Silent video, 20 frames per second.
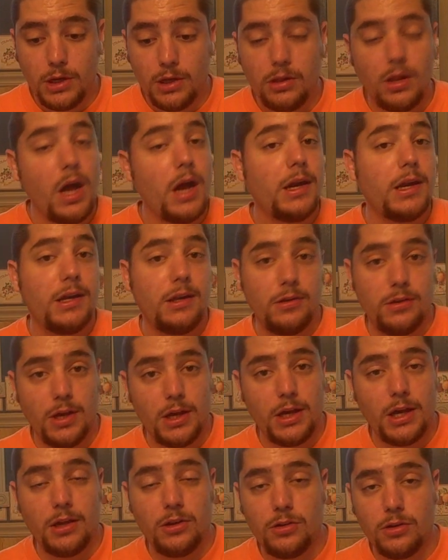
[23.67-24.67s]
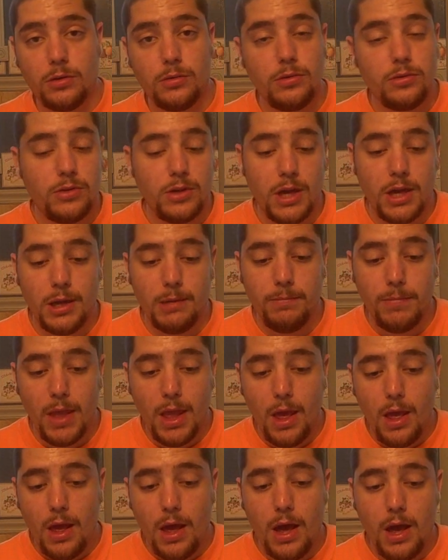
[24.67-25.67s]
declinings, I guess so to say.
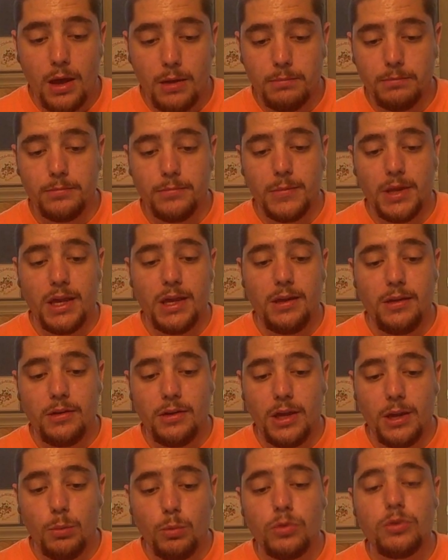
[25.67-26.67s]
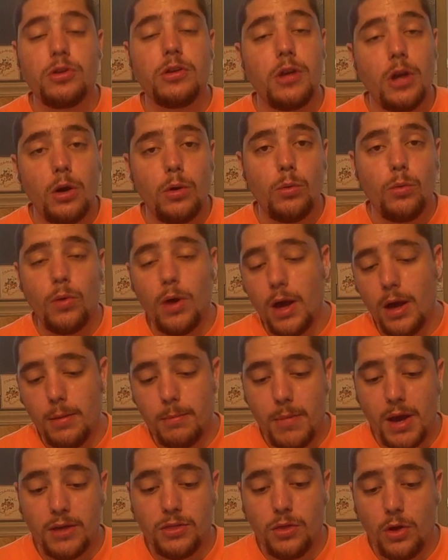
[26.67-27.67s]
Um, he, he wants to know
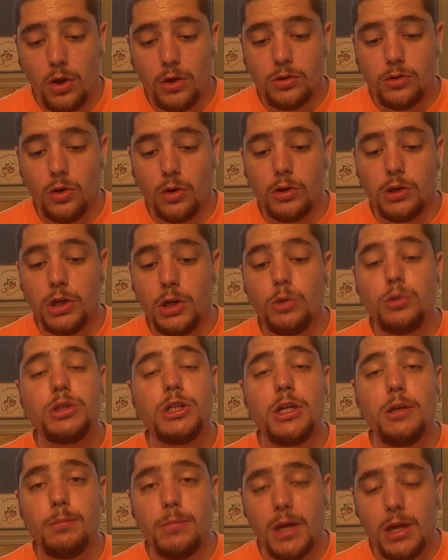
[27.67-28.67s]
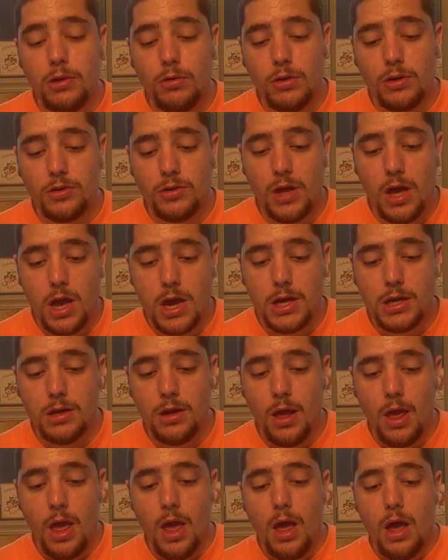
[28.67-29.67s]
uh, my thoughts on Eugene being
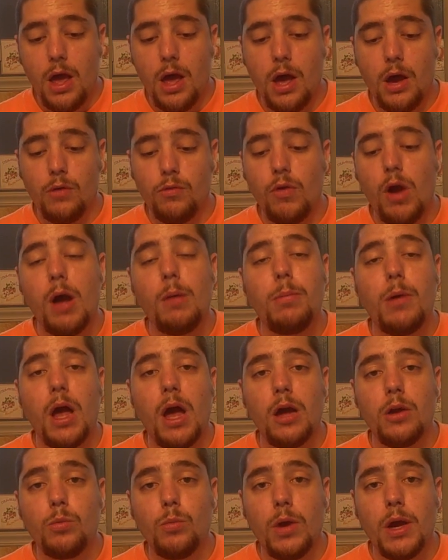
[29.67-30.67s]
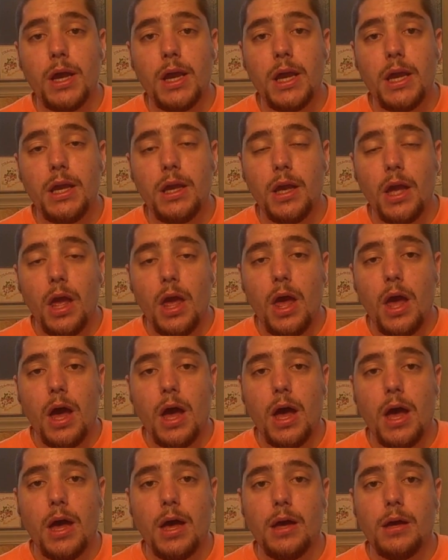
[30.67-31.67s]
resigned, uh, Rob Conway
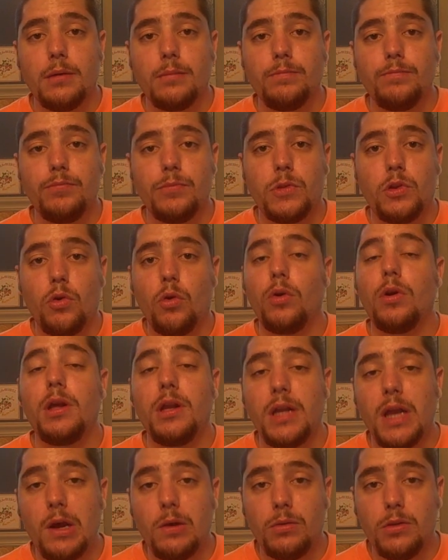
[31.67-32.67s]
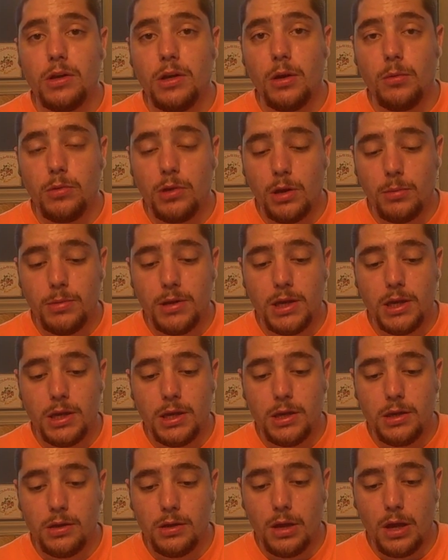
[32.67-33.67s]
turning down the
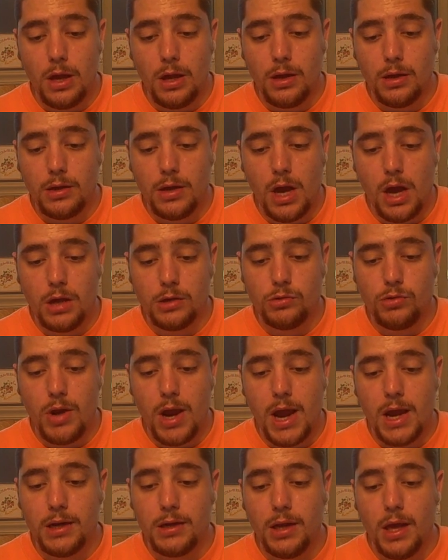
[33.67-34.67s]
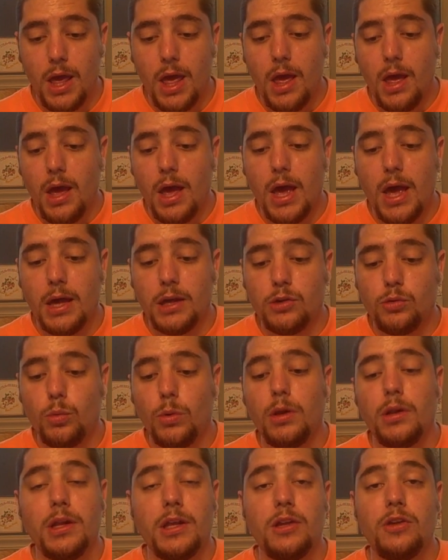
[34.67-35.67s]
WWE contract, as
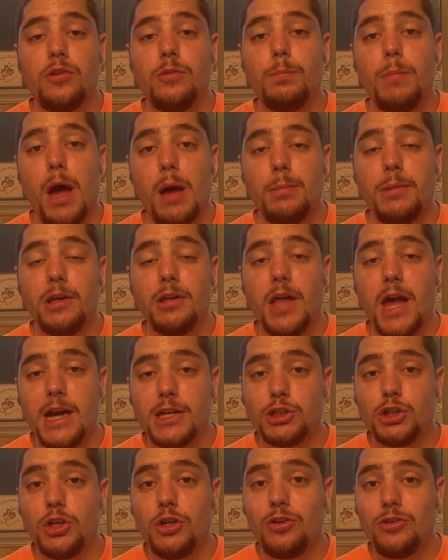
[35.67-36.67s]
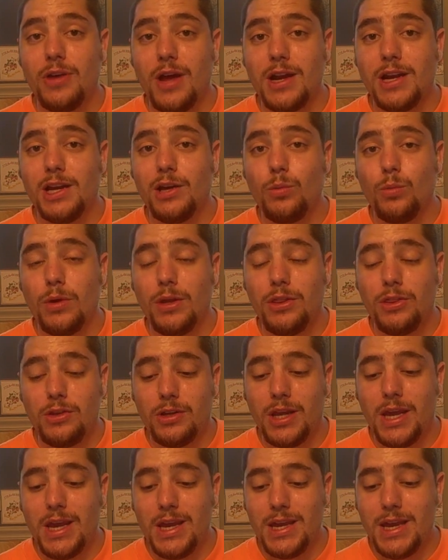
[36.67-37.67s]
well as Bobby Lashley signing
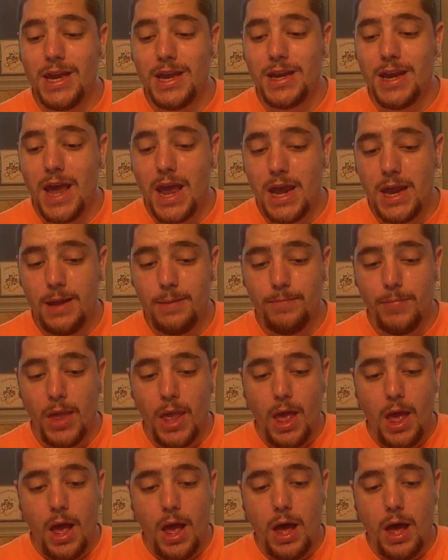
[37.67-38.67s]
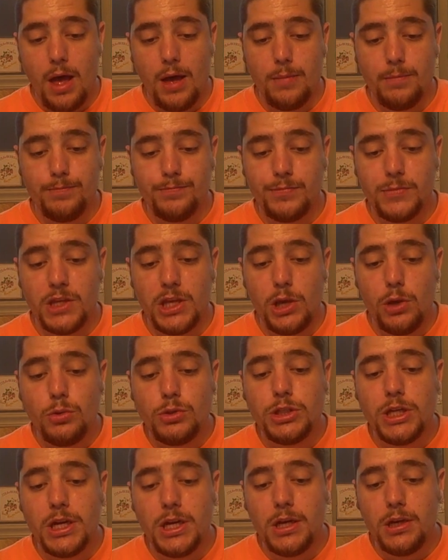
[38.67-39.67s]
with TNA. Um,
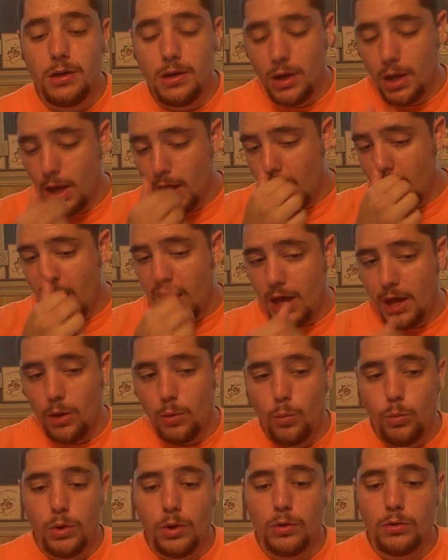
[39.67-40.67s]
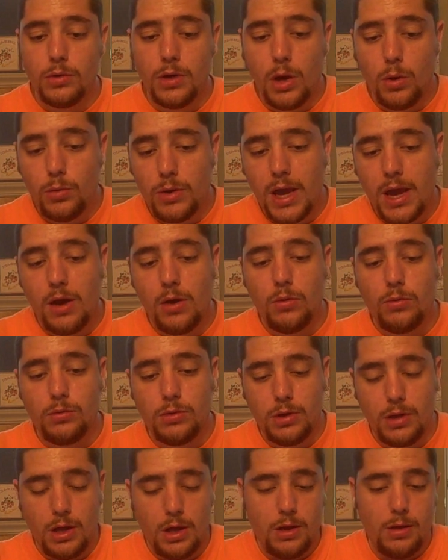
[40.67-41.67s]
Eugene uh, will no
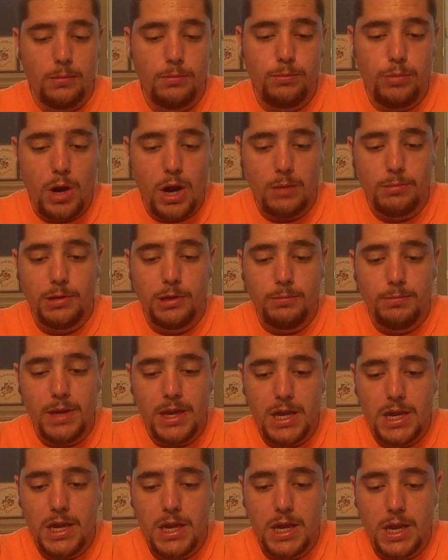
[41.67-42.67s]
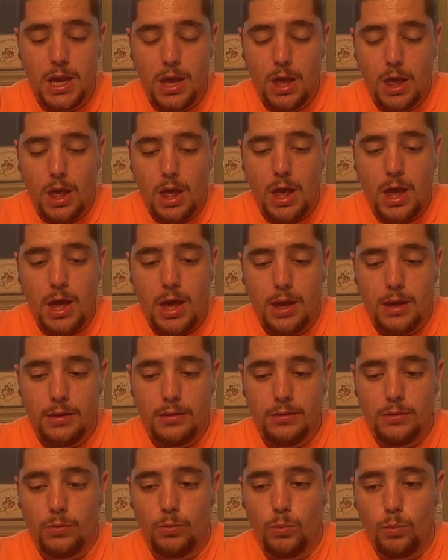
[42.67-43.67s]
doubt uh, probably be
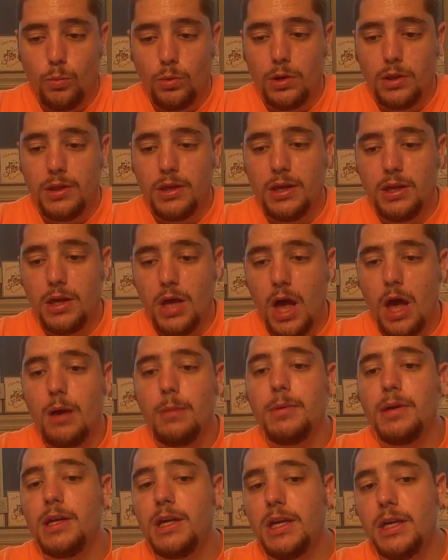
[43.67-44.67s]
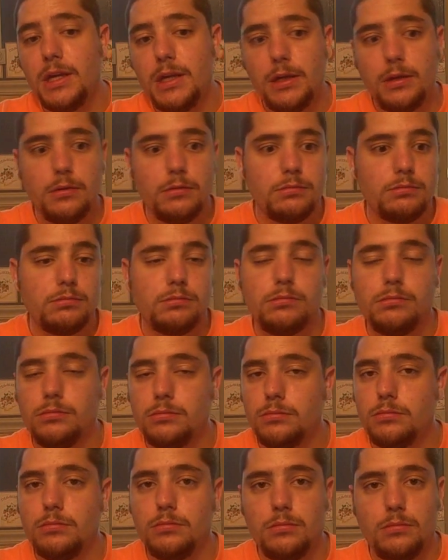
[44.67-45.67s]
uh, one of the comedy
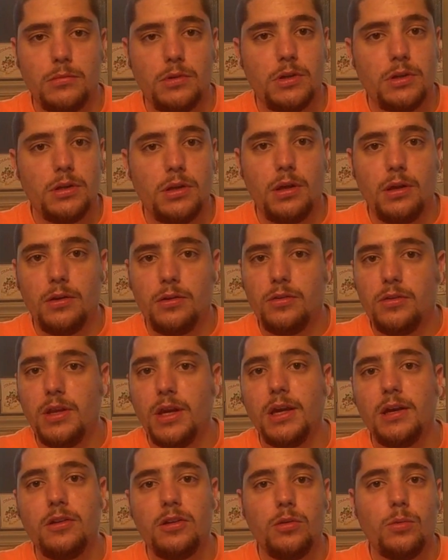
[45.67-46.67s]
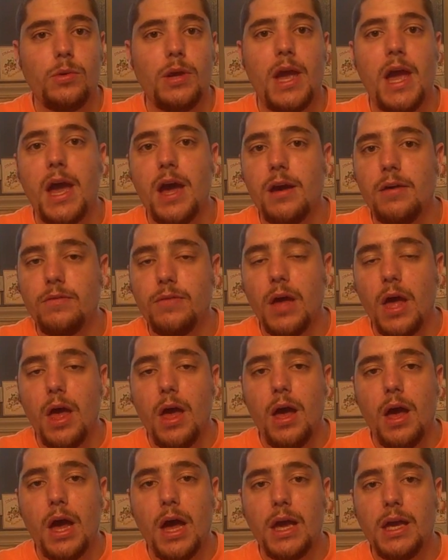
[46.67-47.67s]
sticks that we have,
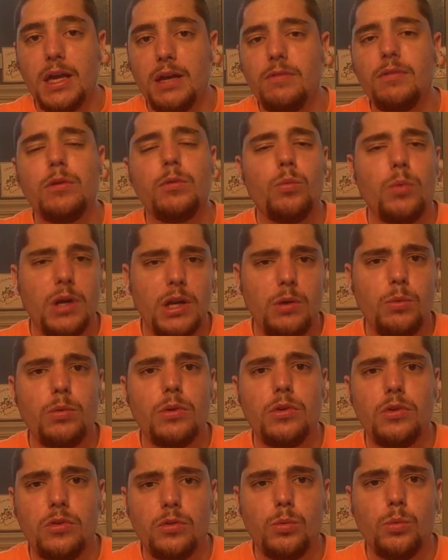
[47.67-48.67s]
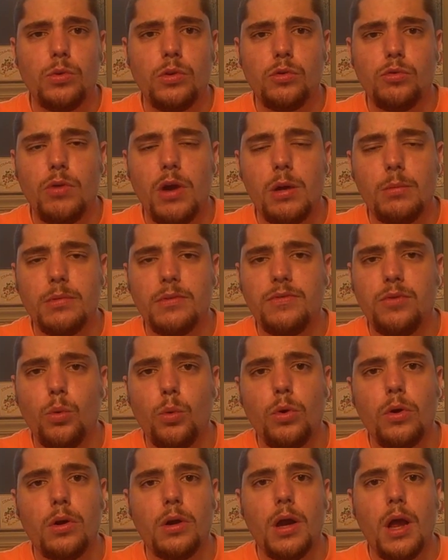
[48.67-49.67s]
uh, even when he was, was around
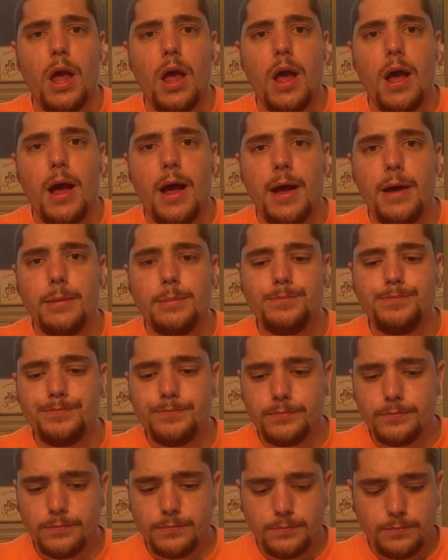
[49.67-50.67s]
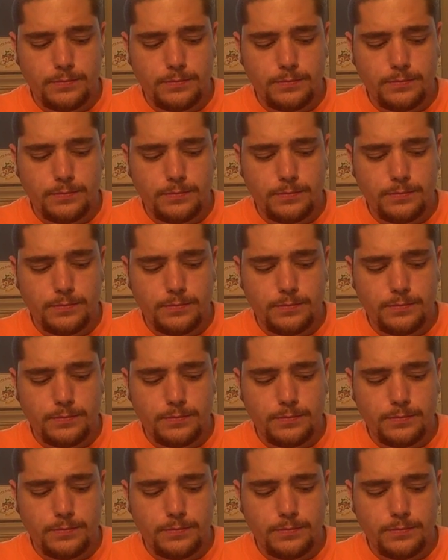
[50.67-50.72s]
before. Um,